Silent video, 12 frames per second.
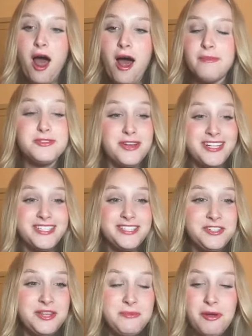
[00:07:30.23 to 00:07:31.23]
So I
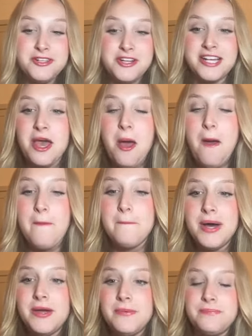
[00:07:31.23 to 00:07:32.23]
sincerely apologize.
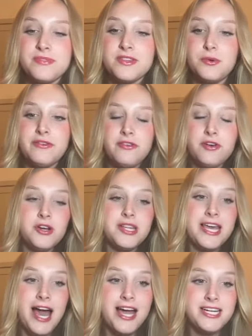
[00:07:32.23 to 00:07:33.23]
But one of her
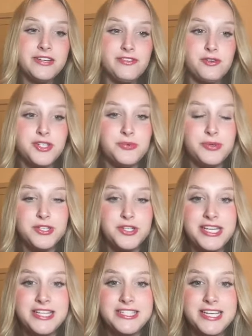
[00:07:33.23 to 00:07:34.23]
high difficulty
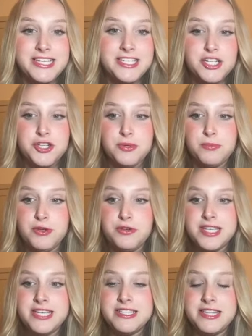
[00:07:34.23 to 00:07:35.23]
routines, signature moves,
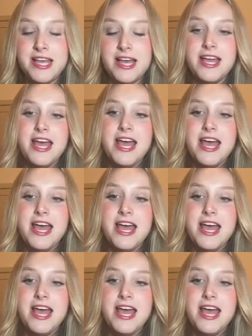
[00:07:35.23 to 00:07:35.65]
is the